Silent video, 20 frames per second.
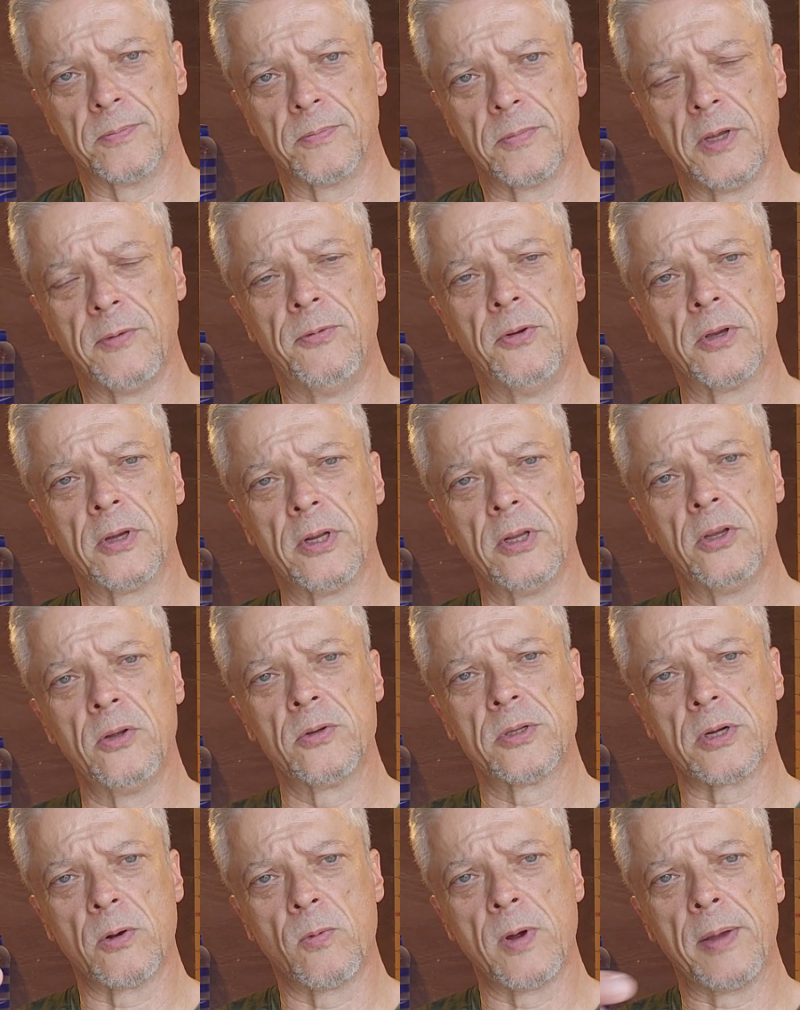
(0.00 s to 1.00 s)
If you're going to
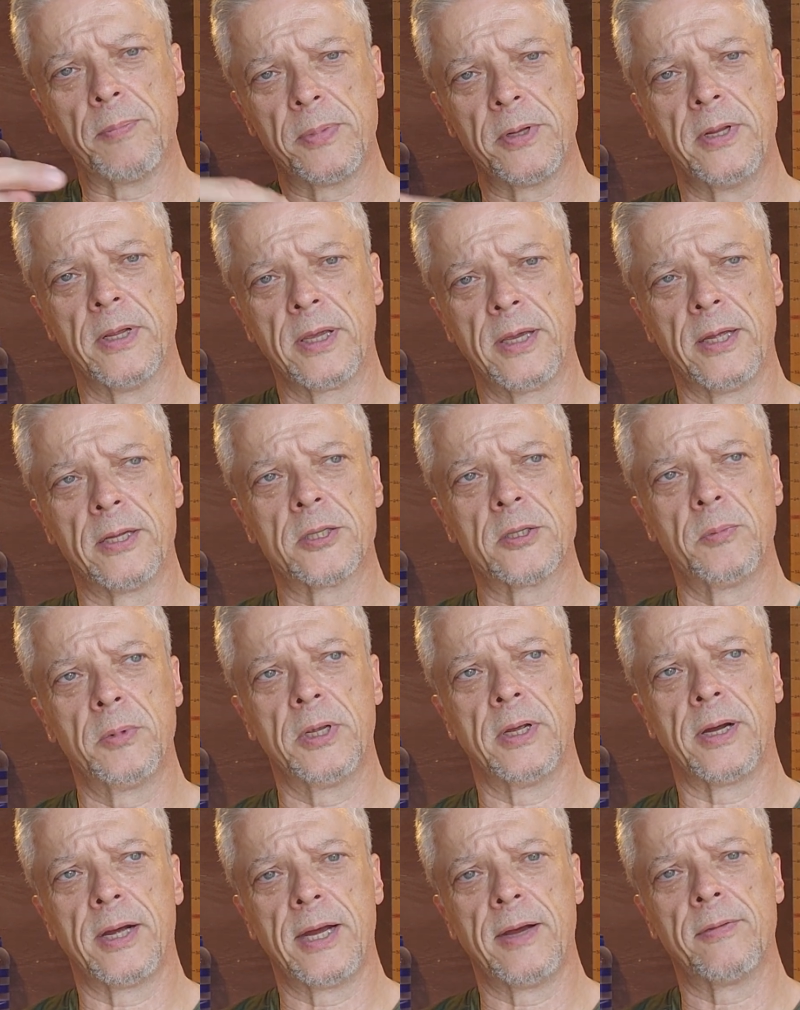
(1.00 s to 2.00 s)
use a weapon against
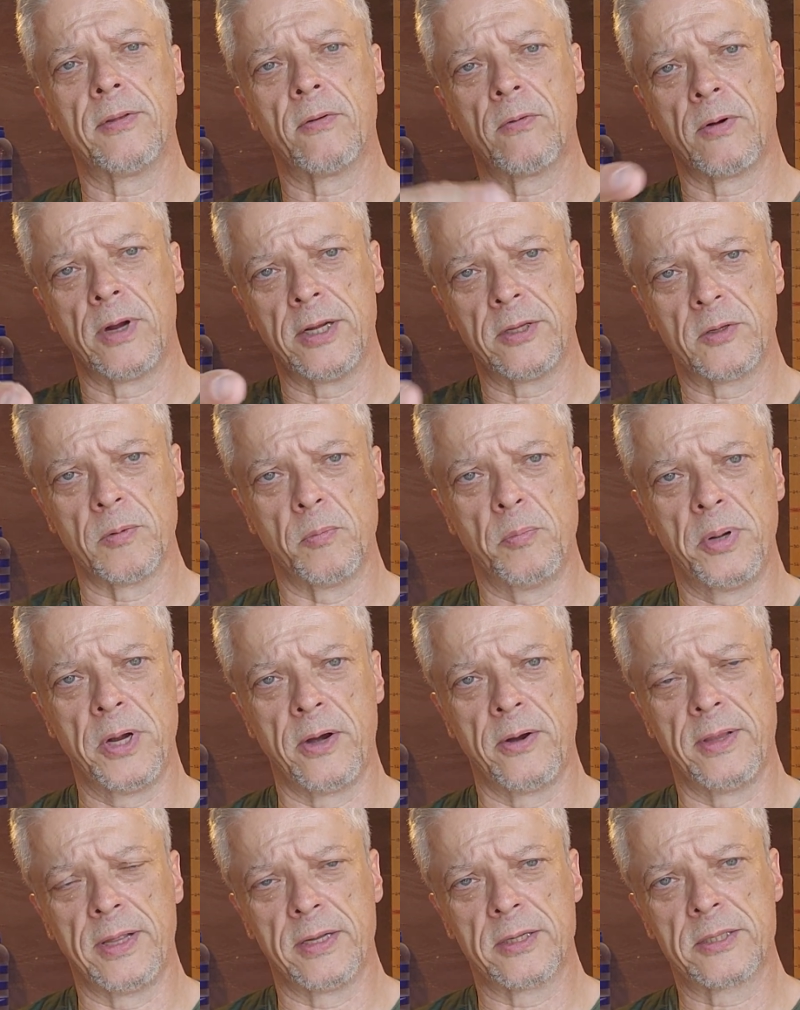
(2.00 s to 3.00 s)
me, I have the right to
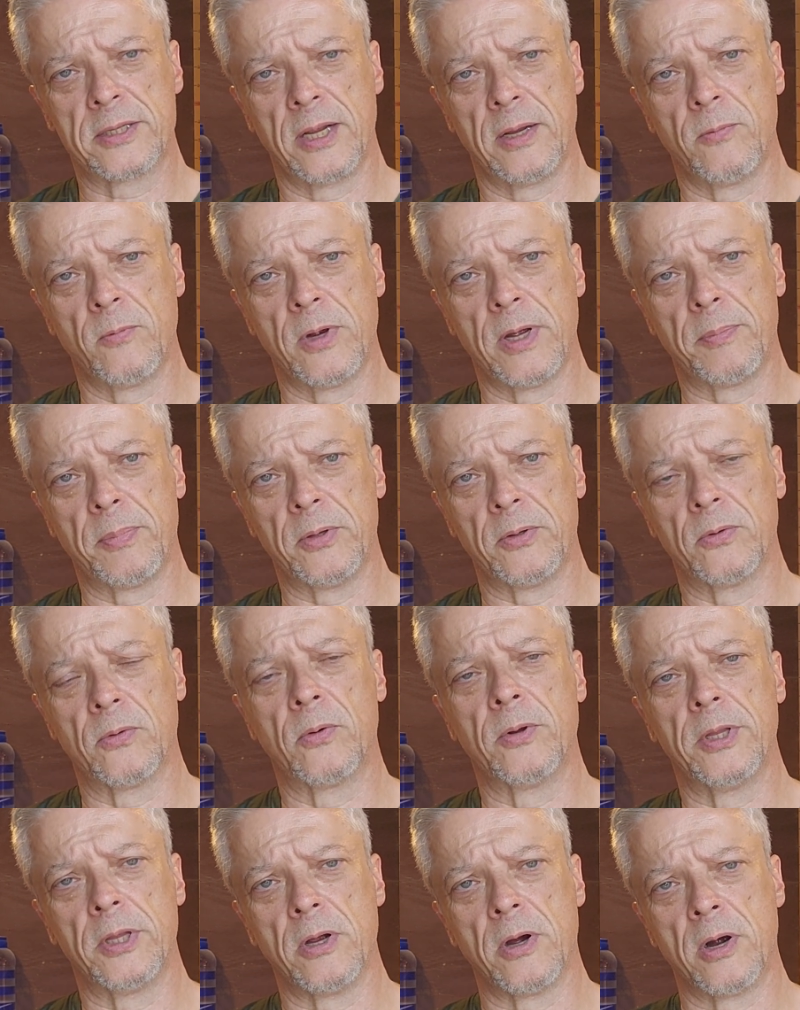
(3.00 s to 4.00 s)
bear that same weapon,
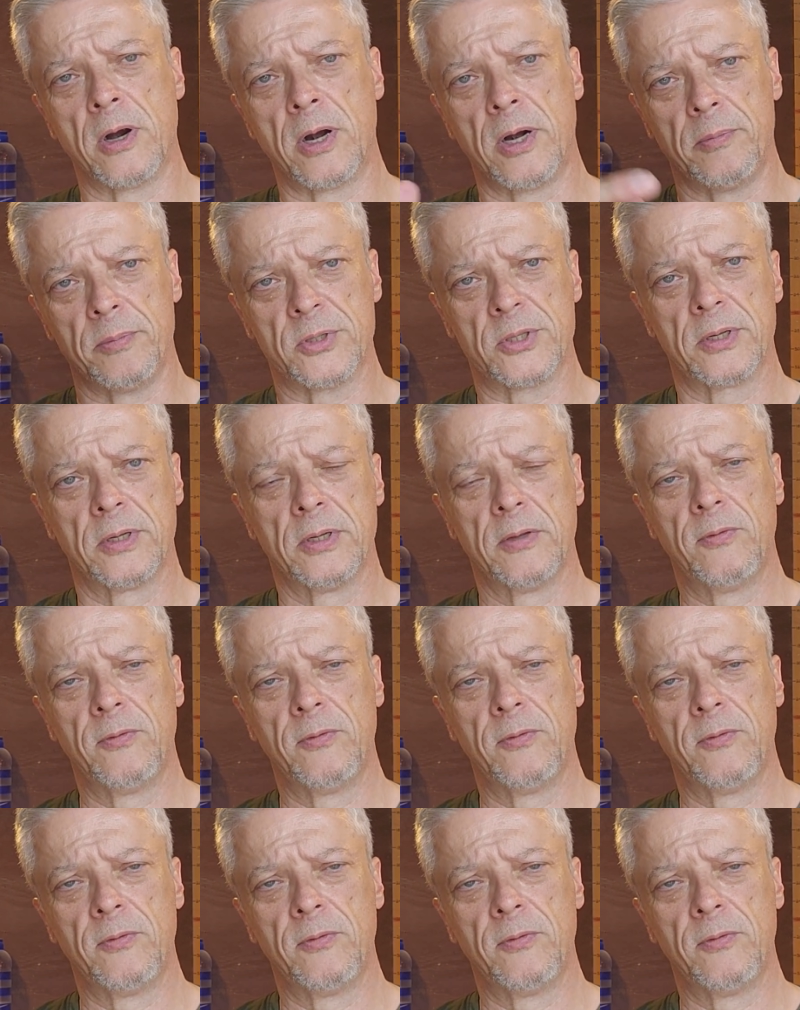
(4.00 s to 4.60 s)
or the arms.